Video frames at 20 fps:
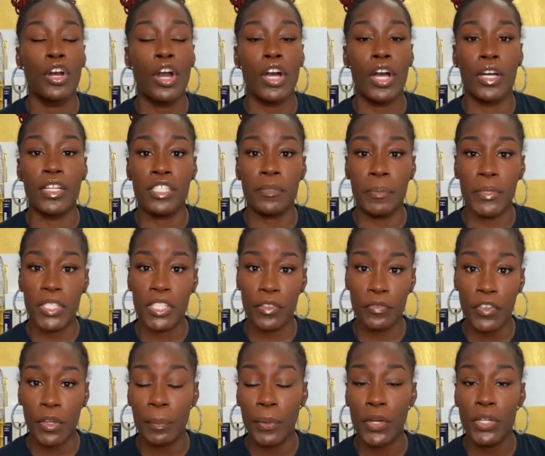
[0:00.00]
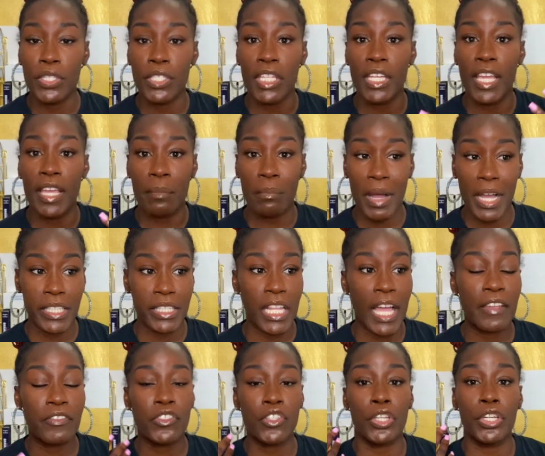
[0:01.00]
A specific person in my
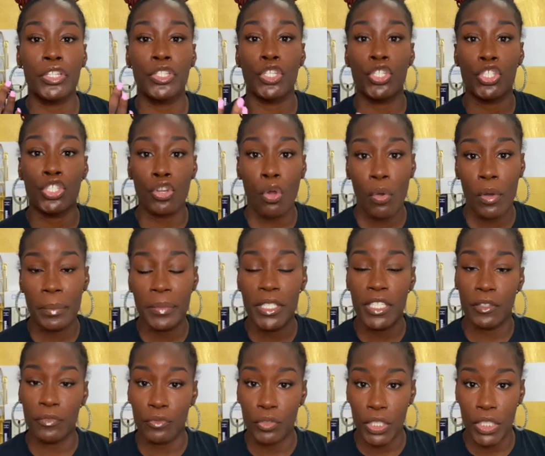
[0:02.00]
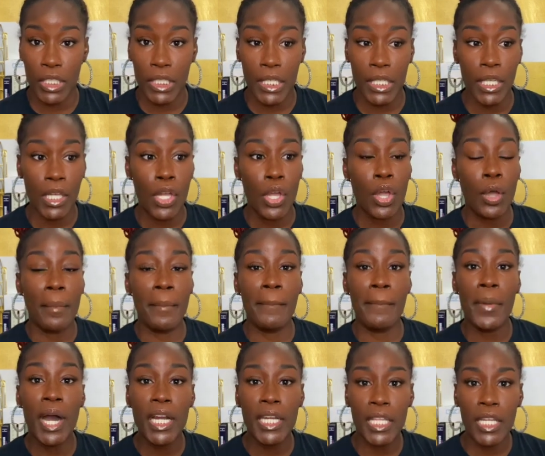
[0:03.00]
life started to show up differently.
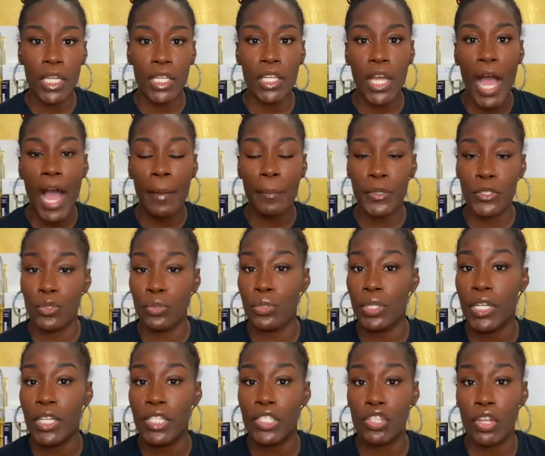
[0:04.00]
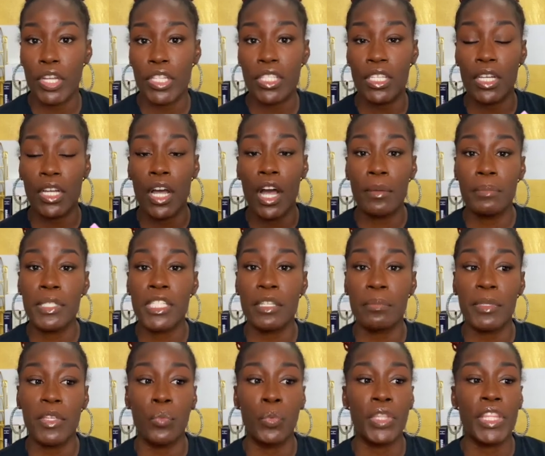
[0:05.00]
Money opportunities started to come to
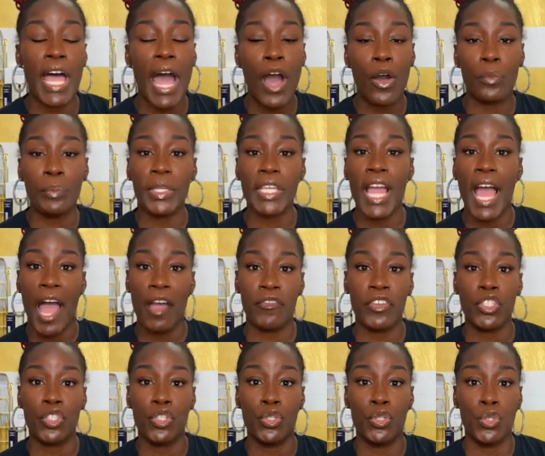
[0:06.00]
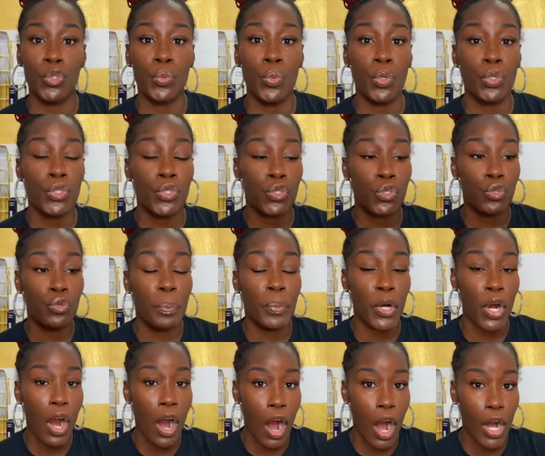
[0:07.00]
me without me having to do
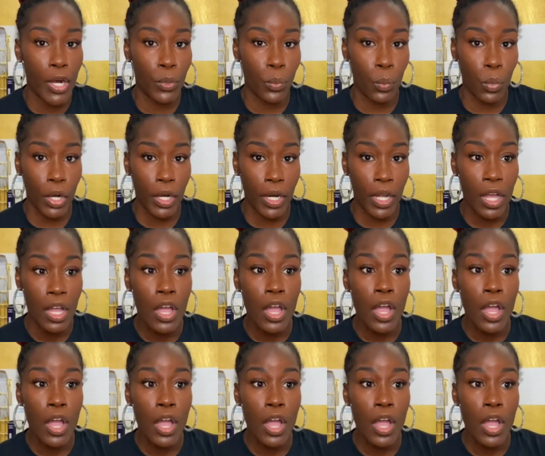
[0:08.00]
super hard work